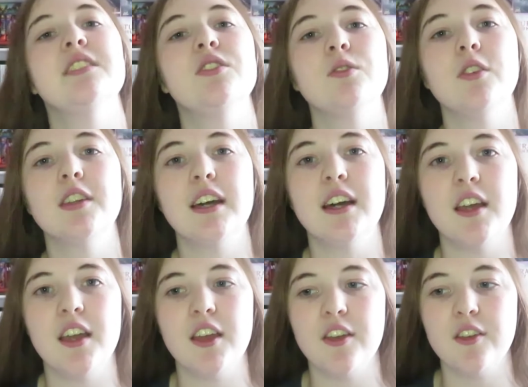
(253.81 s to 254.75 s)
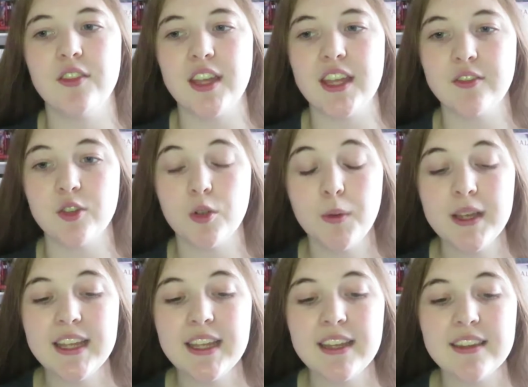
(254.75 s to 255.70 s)
the daughter of Evil
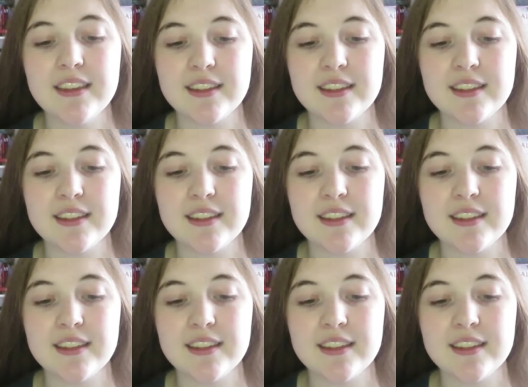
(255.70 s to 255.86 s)
Queen,